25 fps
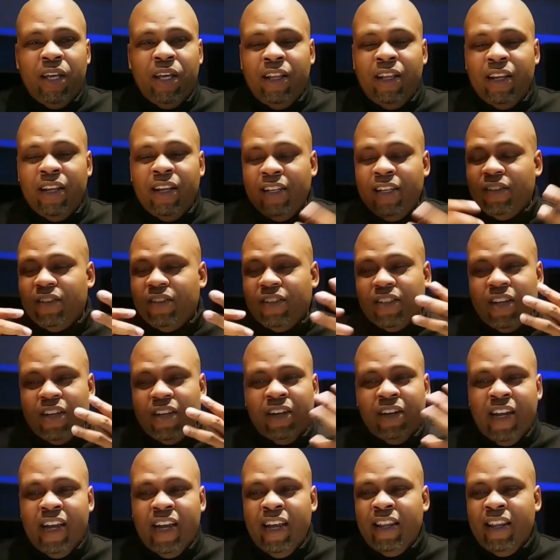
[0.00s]
There's
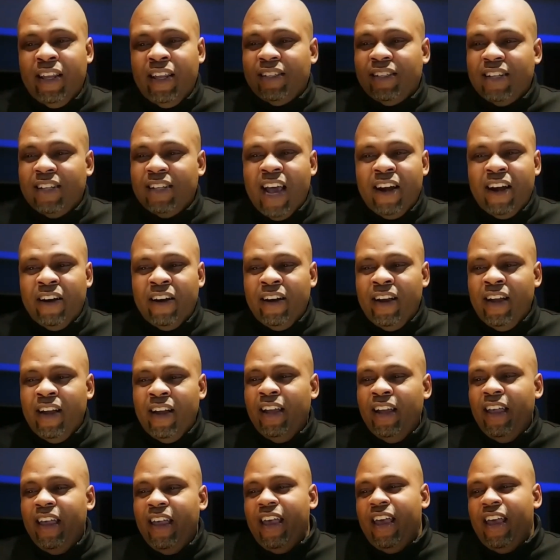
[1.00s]
Sunday, there's Saturday.